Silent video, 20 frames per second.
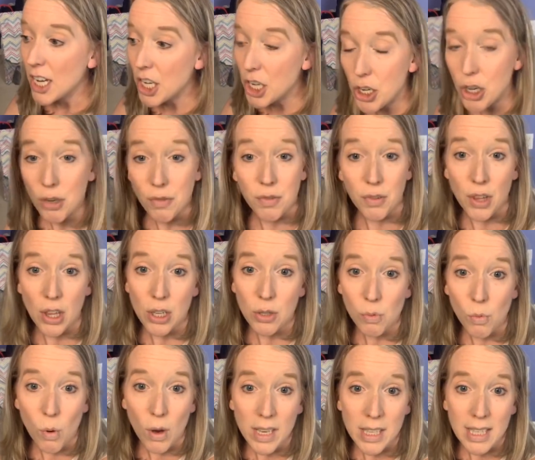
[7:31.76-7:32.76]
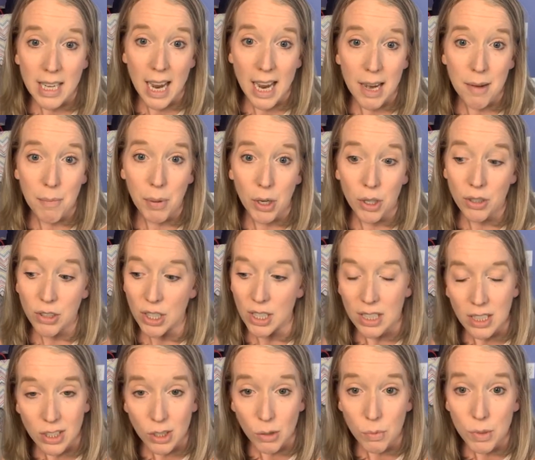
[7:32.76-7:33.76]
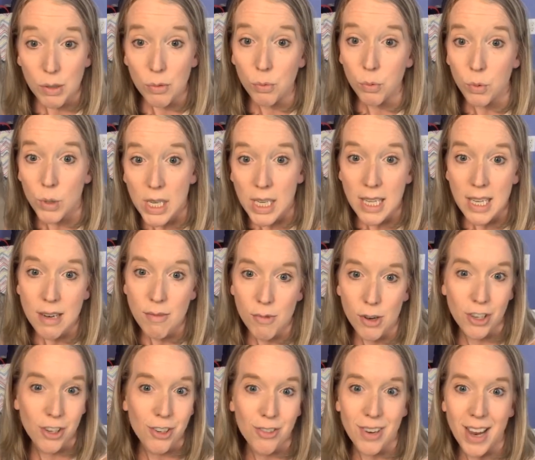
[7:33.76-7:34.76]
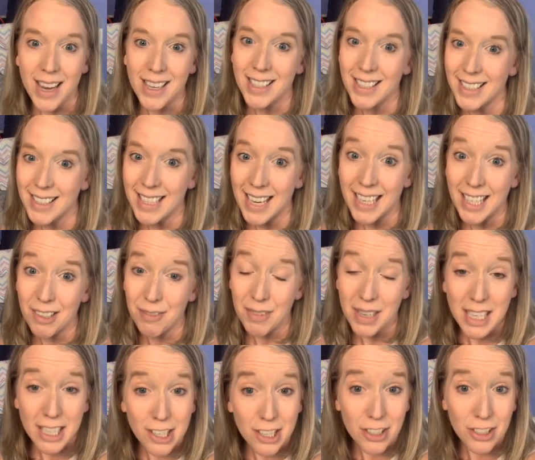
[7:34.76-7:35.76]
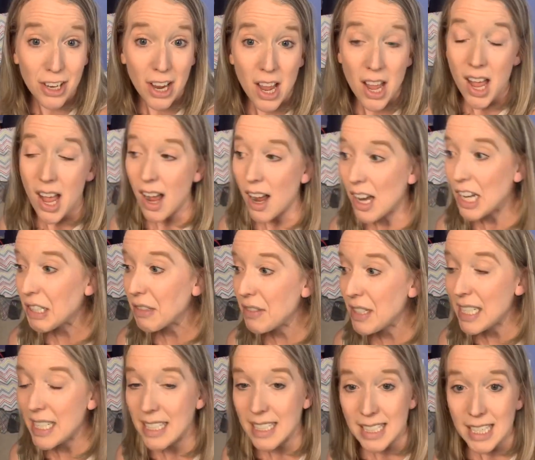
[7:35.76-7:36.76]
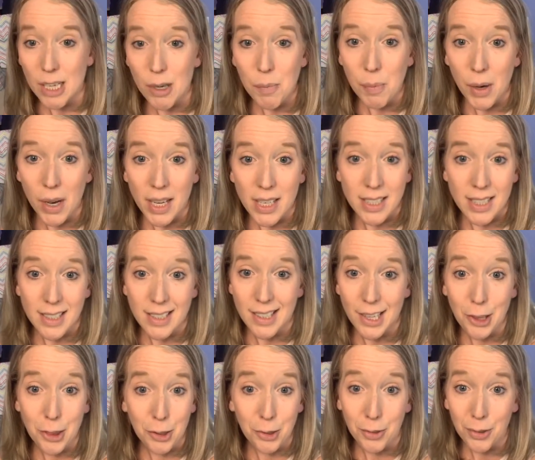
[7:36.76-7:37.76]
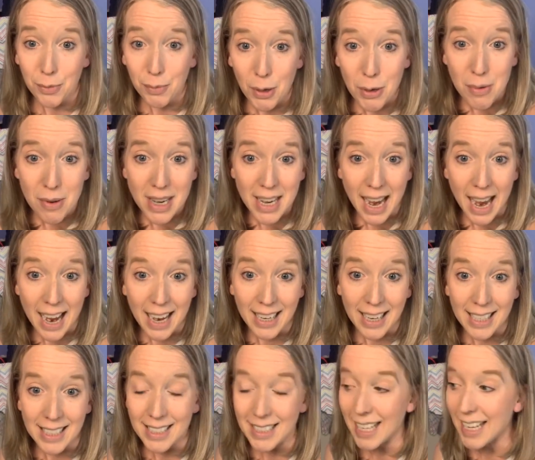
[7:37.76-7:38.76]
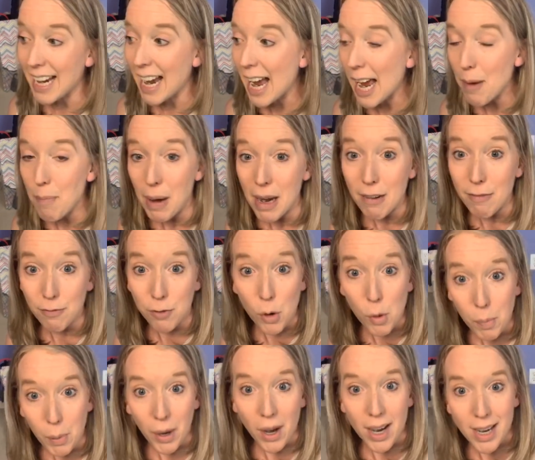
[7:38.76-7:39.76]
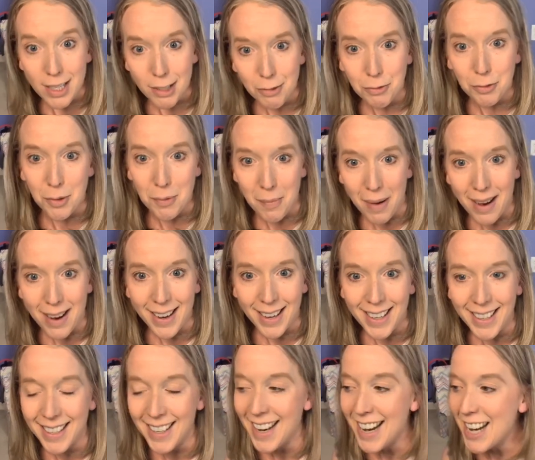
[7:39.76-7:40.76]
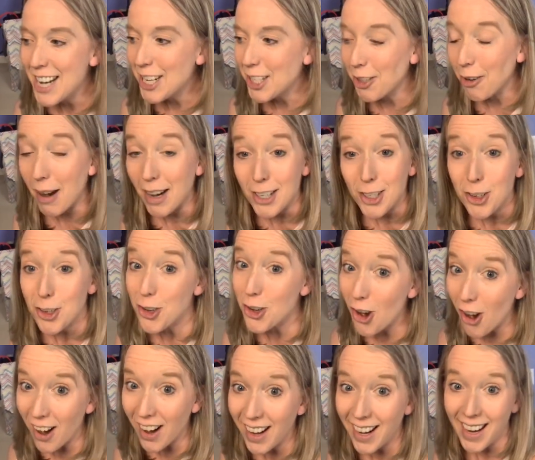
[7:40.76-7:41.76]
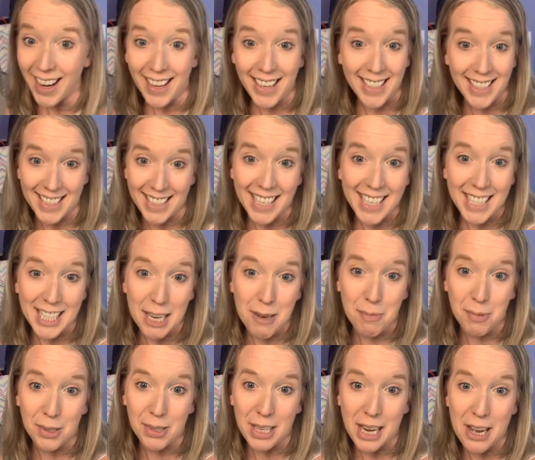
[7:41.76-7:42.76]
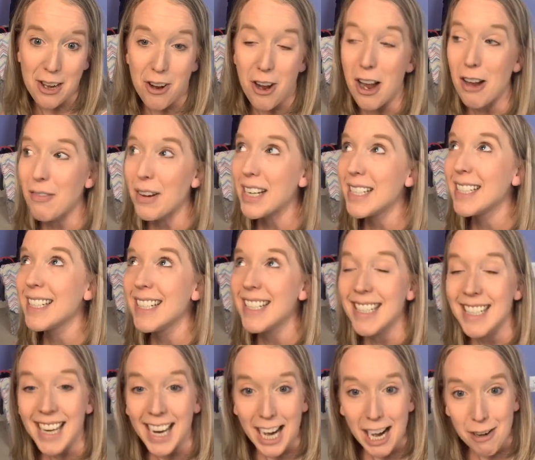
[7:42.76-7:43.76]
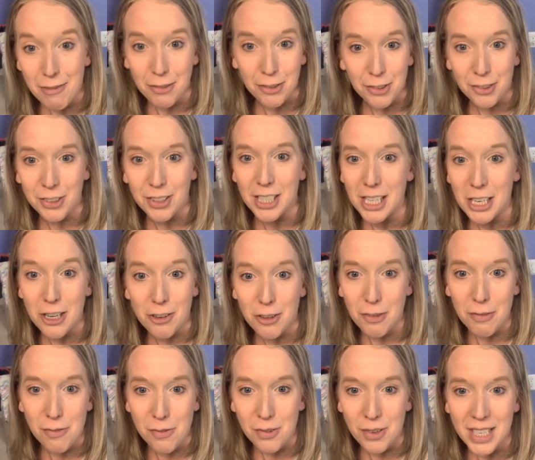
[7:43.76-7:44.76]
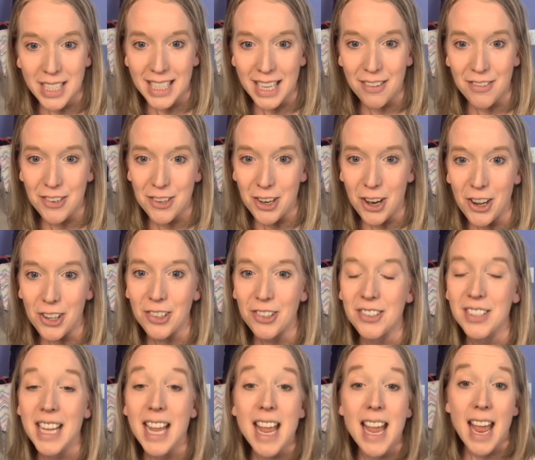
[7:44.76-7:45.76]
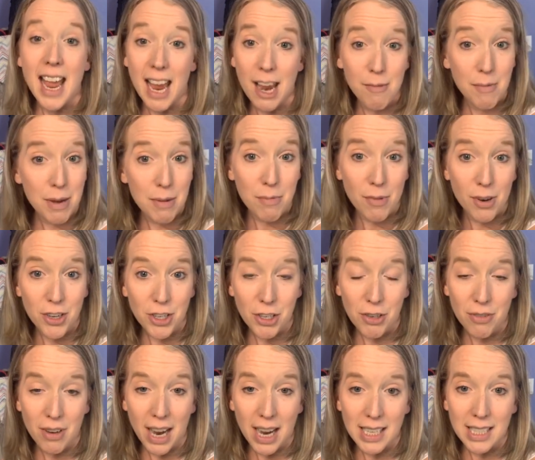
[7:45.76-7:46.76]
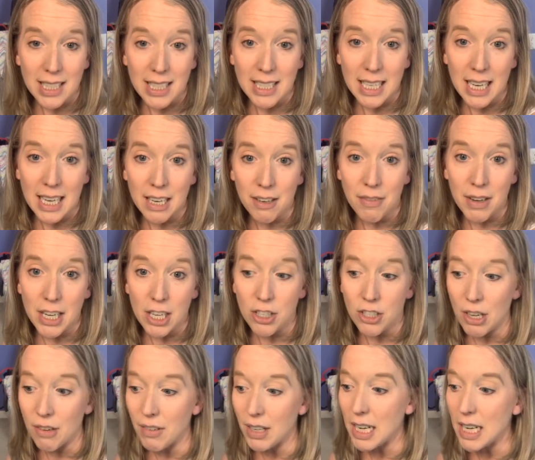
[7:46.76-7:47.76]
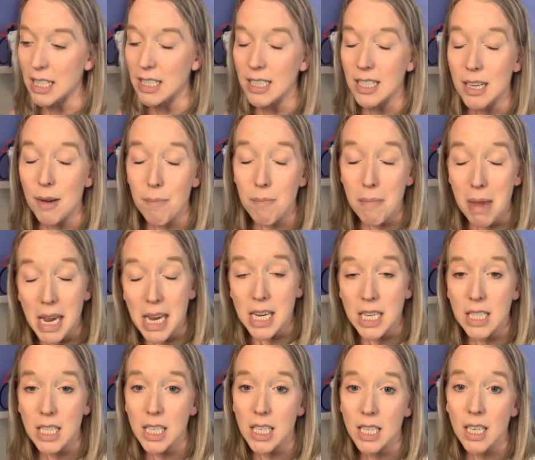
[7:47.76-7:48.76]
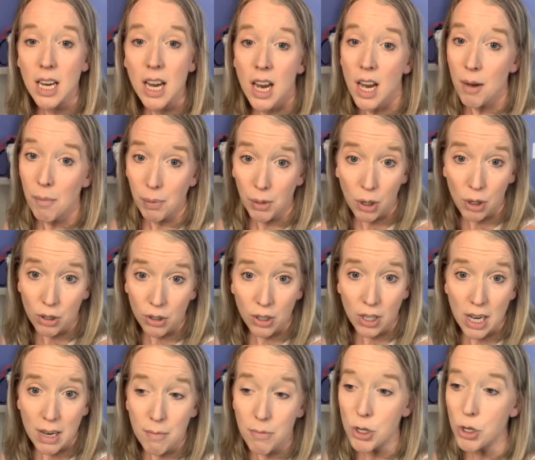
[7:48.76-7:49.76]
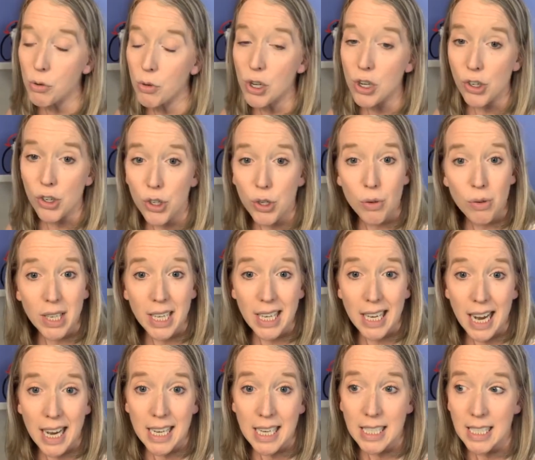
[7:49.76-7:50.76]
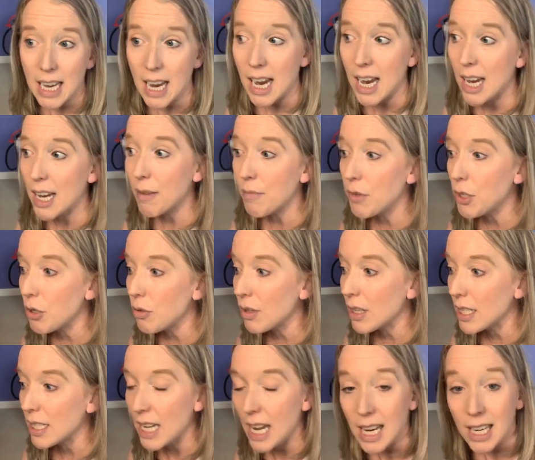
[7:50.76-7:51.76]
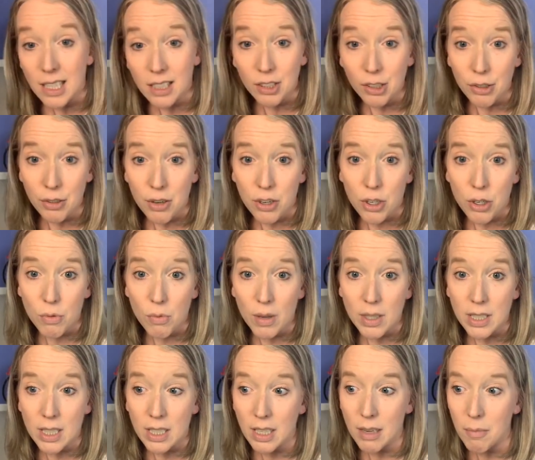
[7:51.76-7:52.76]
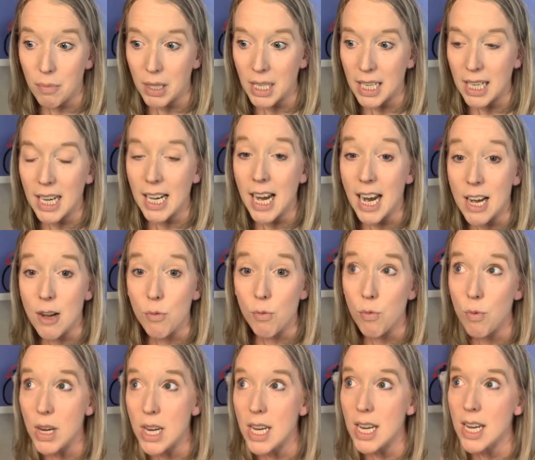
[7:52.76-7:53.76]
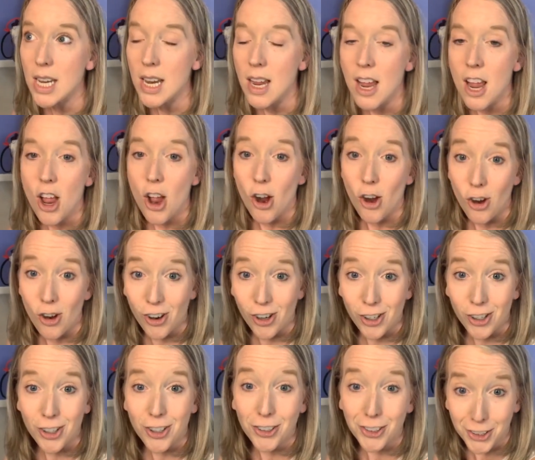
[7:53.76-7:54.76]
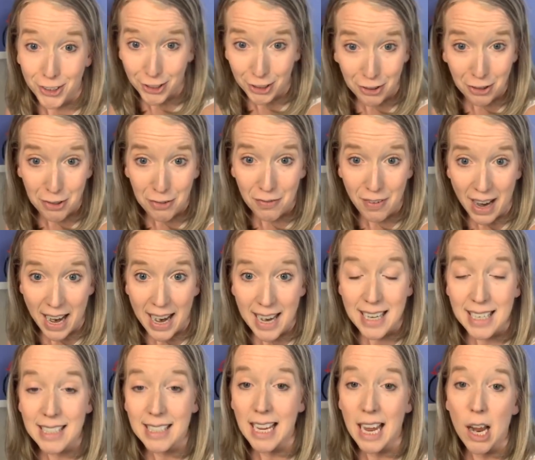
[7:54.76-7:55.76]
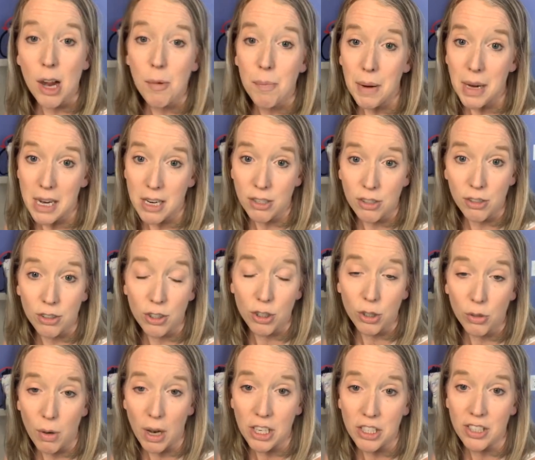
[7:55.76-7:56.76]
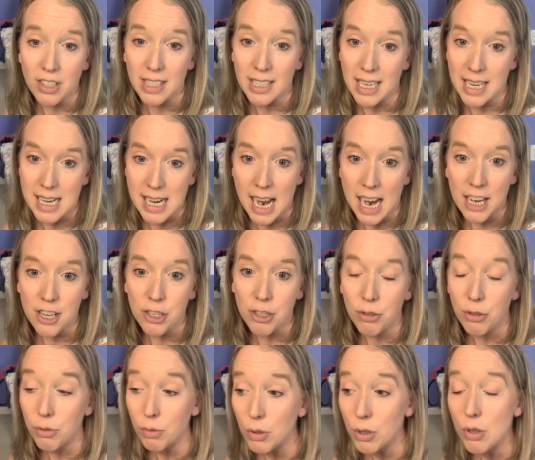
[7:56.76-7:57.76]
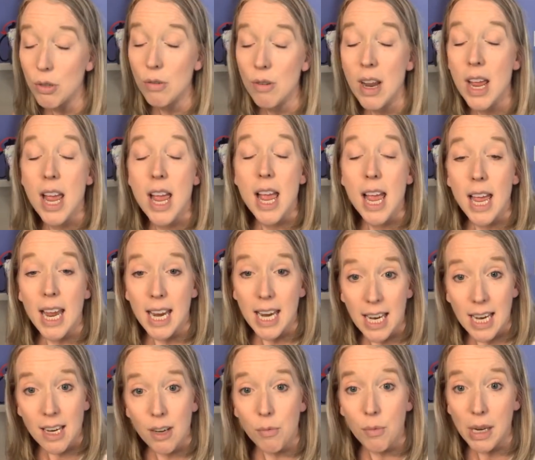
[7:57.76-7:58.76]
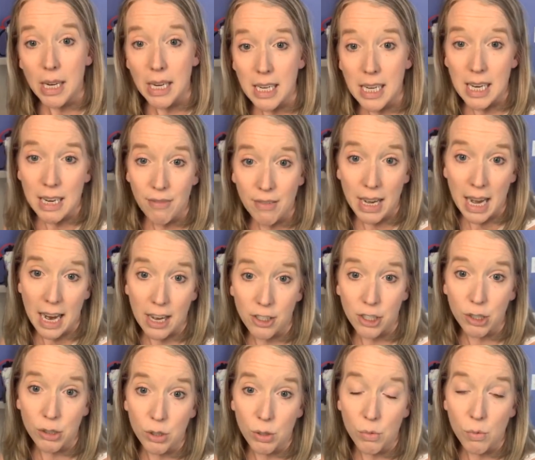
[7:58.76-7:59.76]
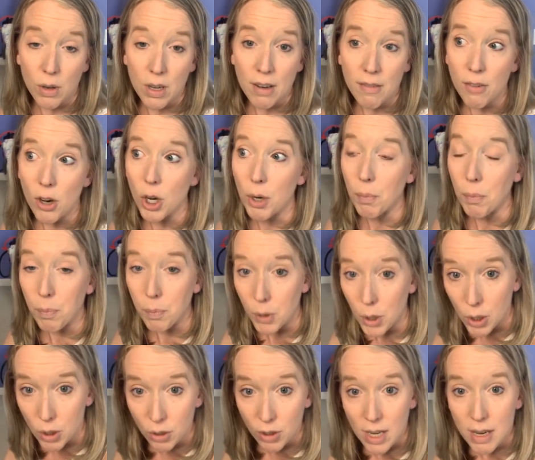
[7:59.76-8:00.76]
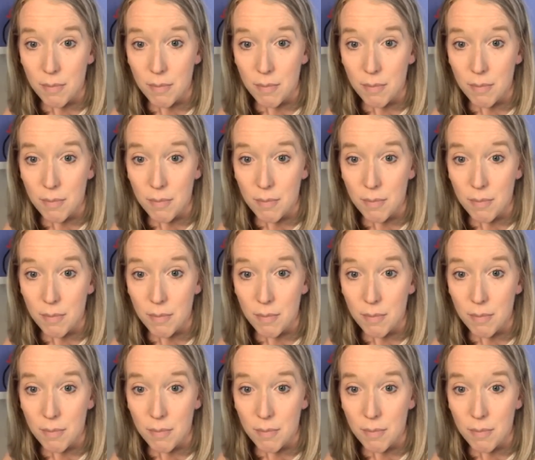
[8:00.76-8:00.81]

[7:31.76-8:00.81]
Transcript: for this one-time purchase. So we really want you guys to take advantage of these sale prices that they're throwing at us. Like I paid full price for mine, so I did not get it 60% off. I didn't get it for, the $47, and we want you guys to take advantage of it. It's an amazing program. You can do it at any time. You can take as long as you want to complete it, and we are certified to help answer your questions and guide you through. And we can even add you to one of our program